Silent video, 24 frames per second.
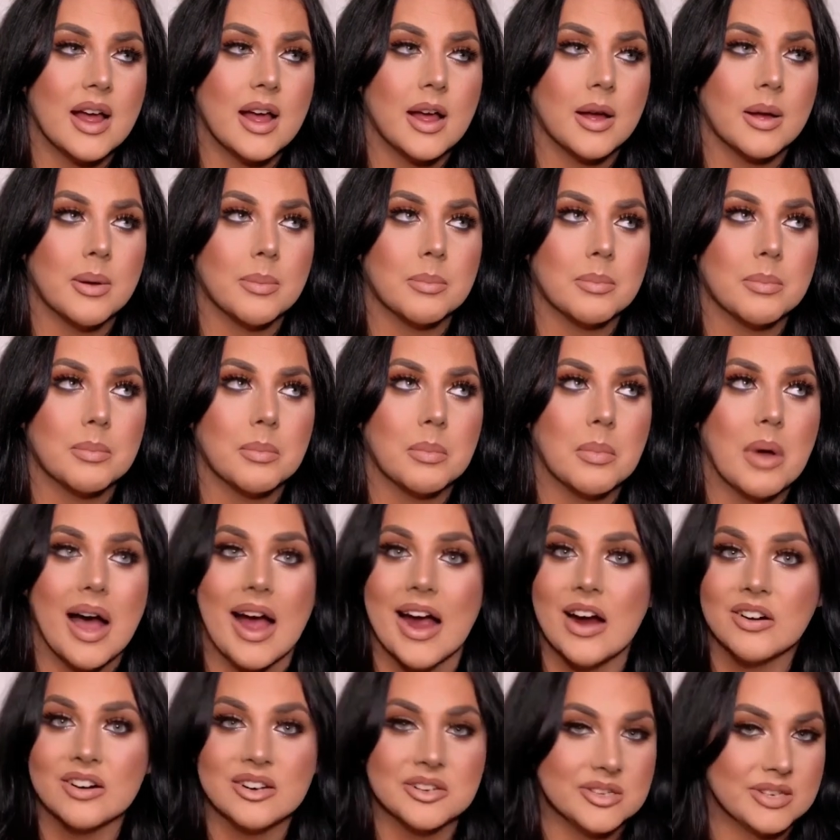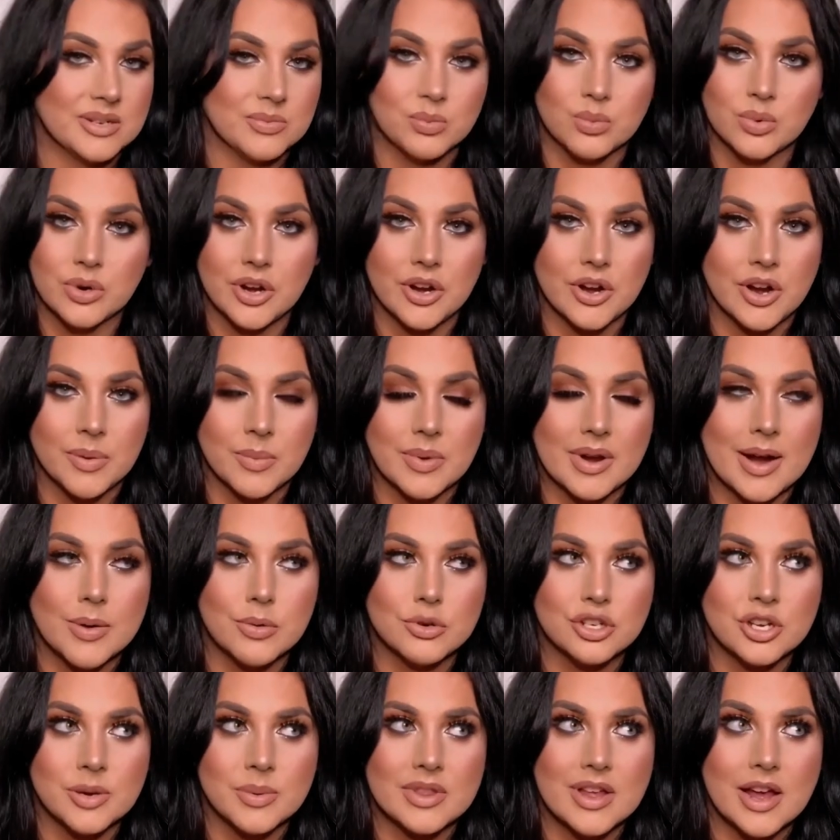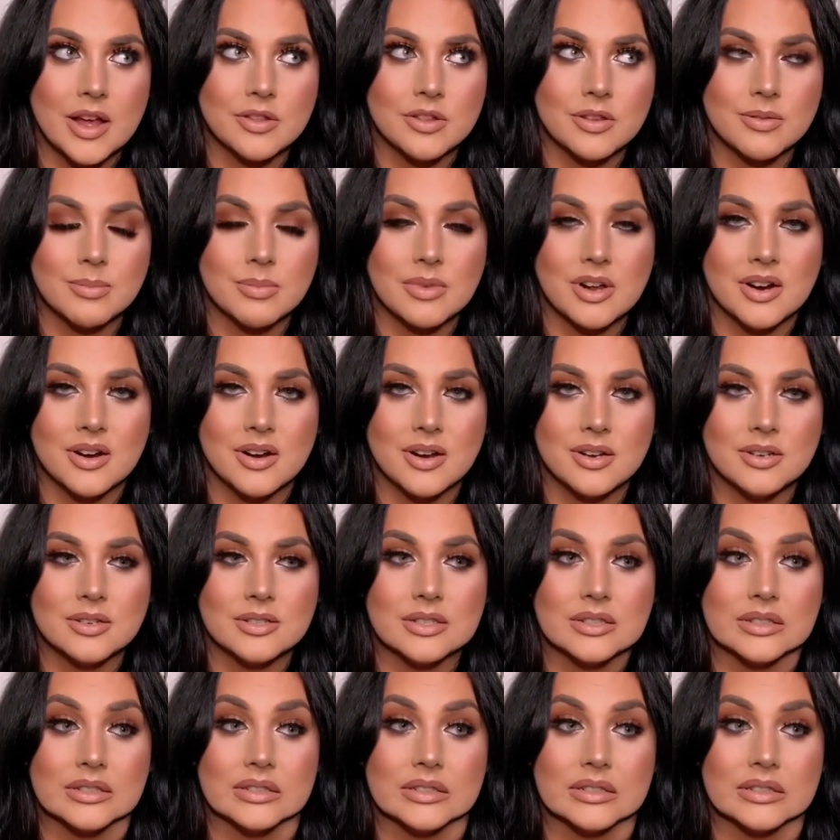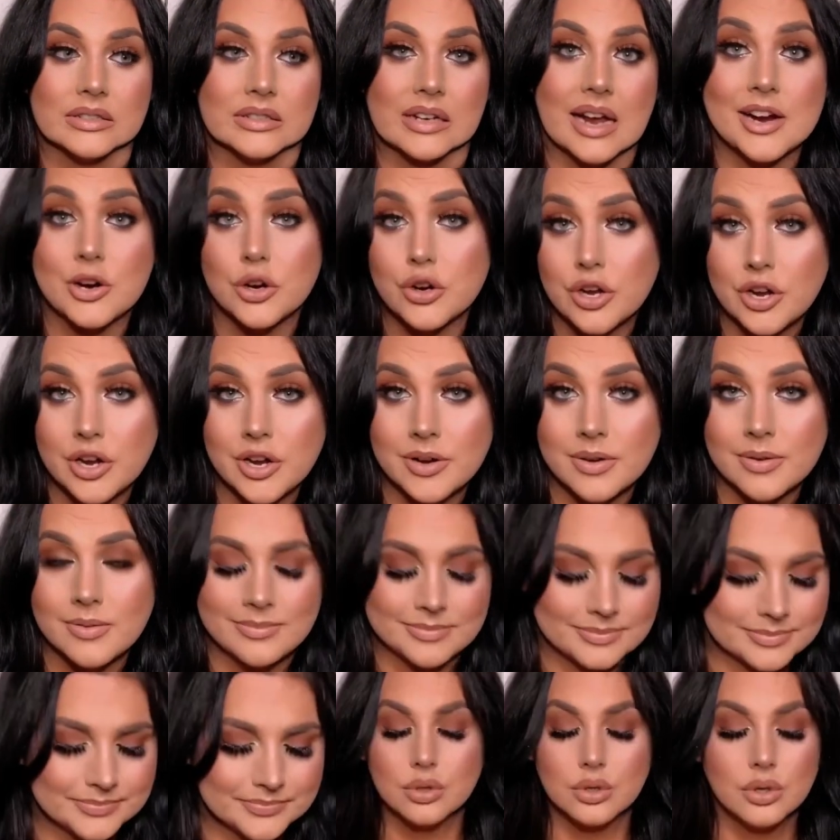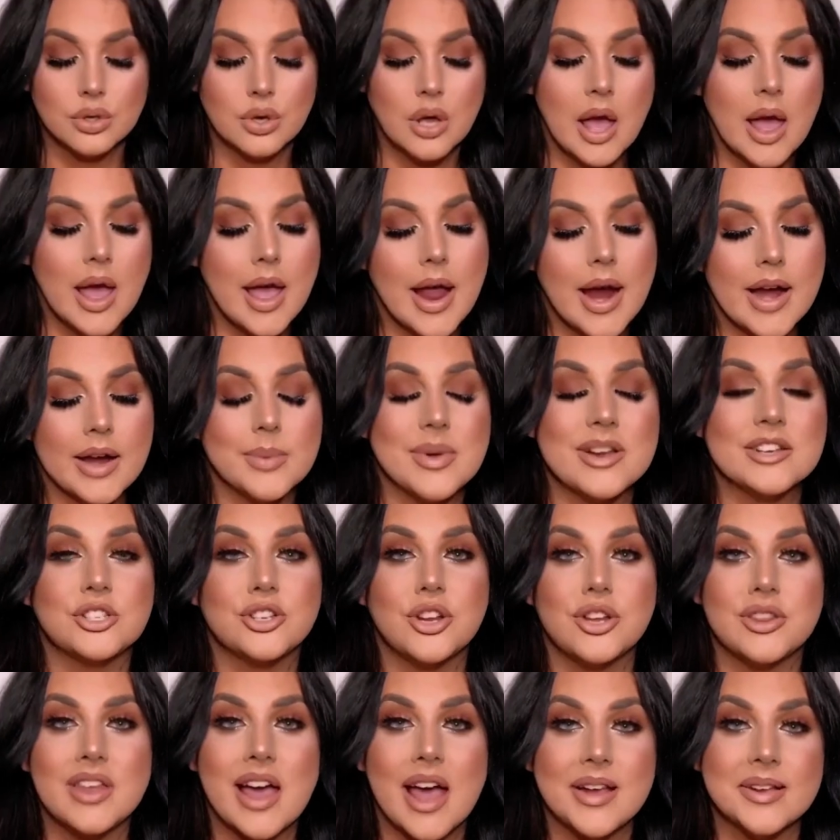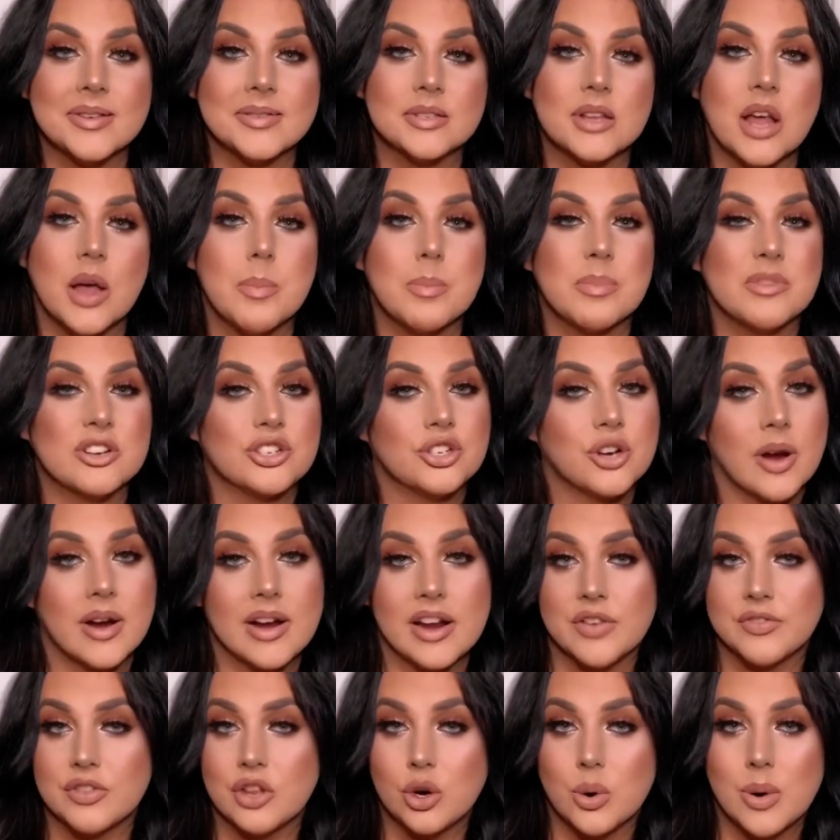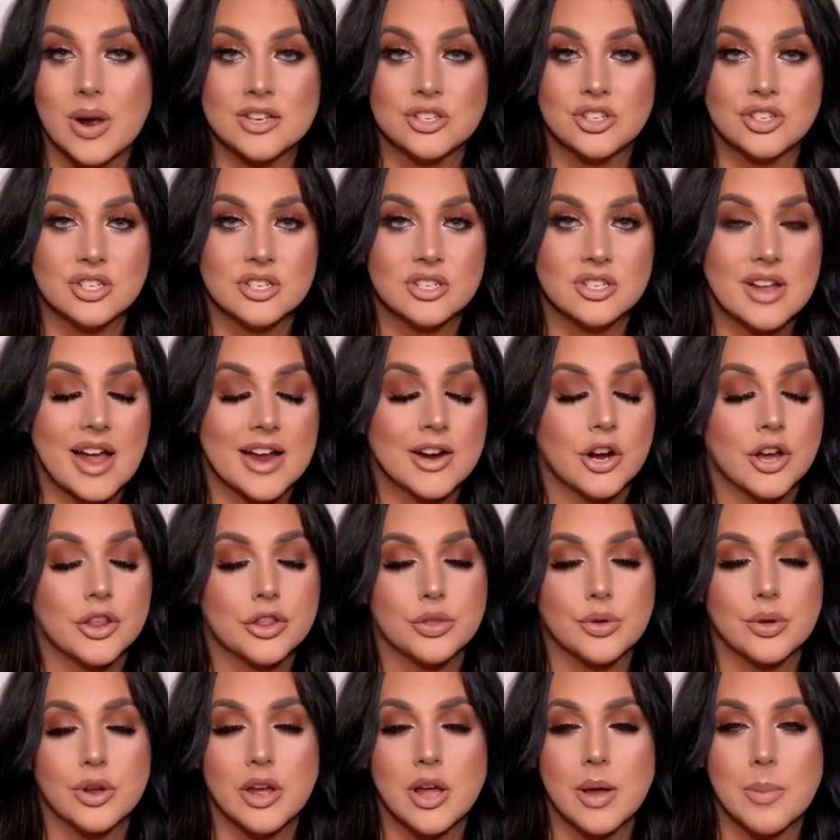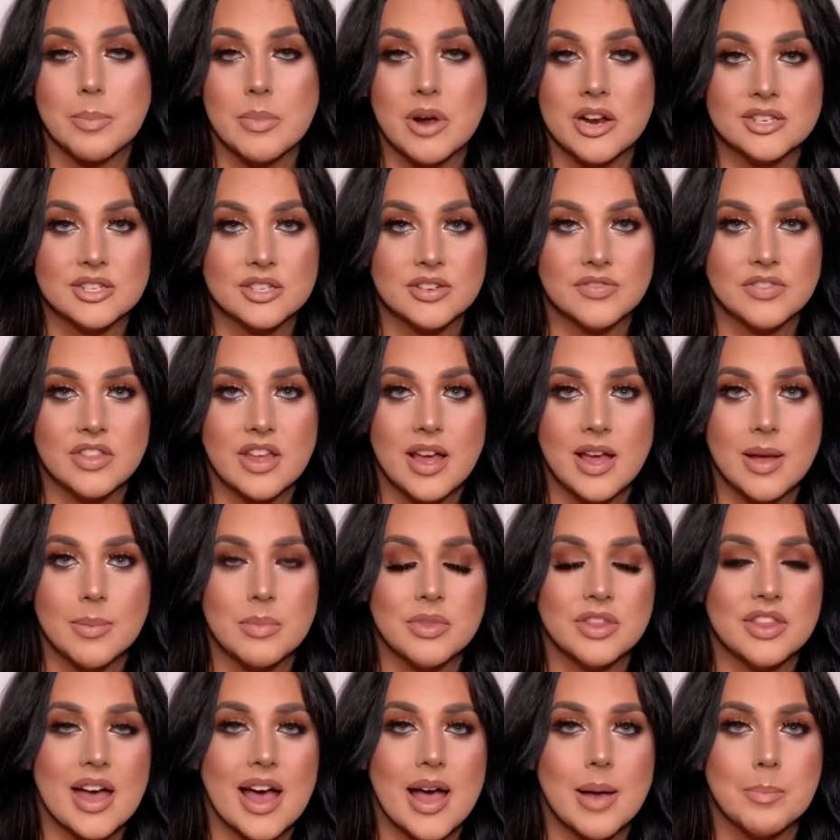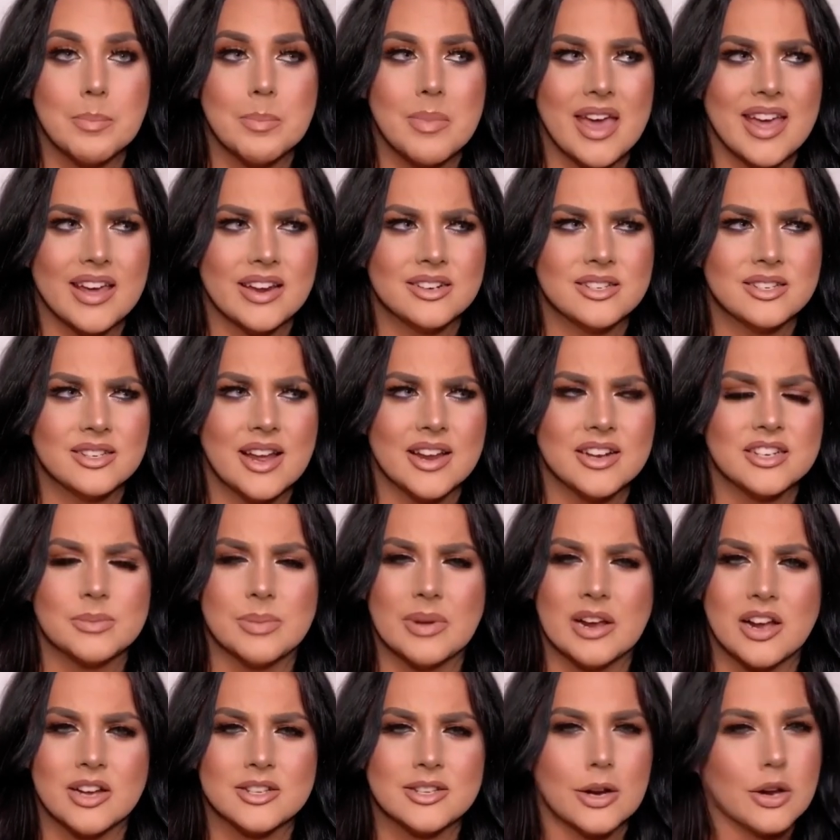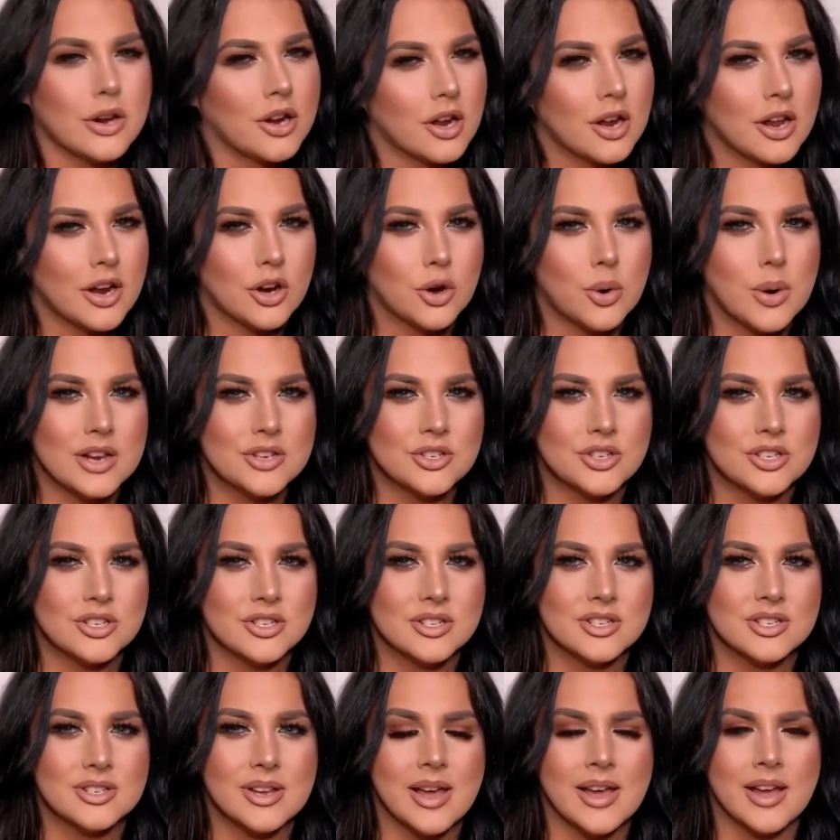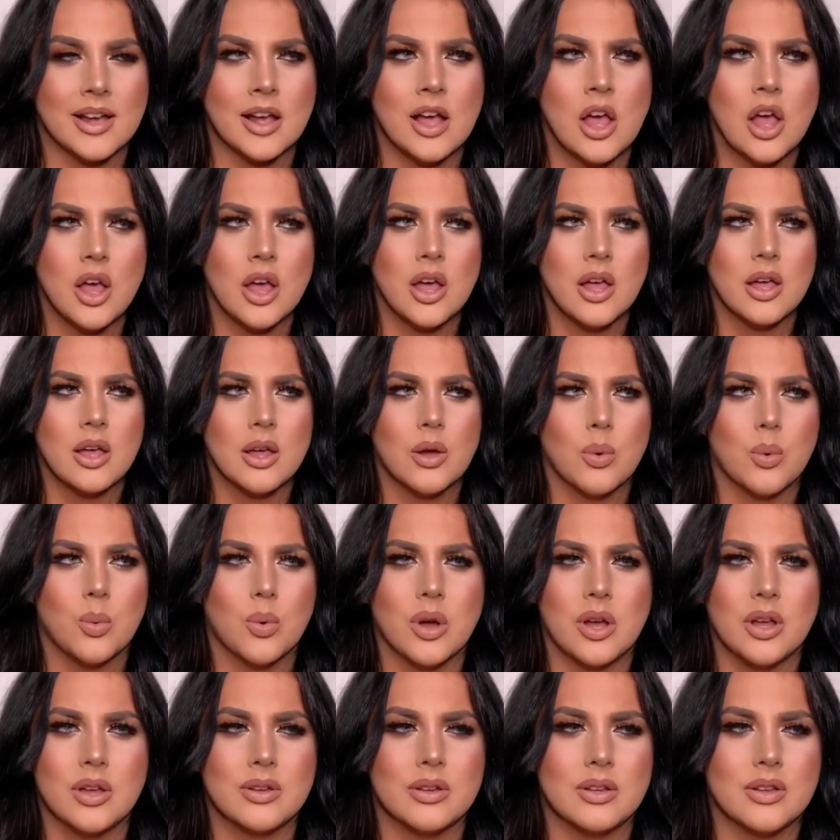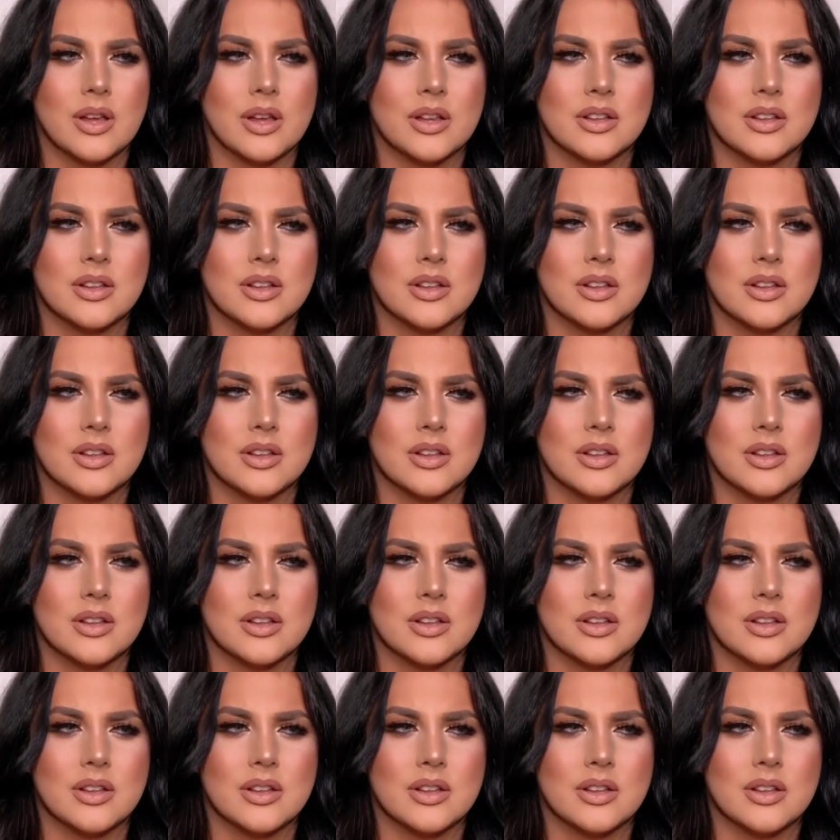I honestly wouldn't know what I would do without them because I couldn't. Anyway, so that is majority of the questions. I got through most of them that made sense because I got a lot of questions saying what,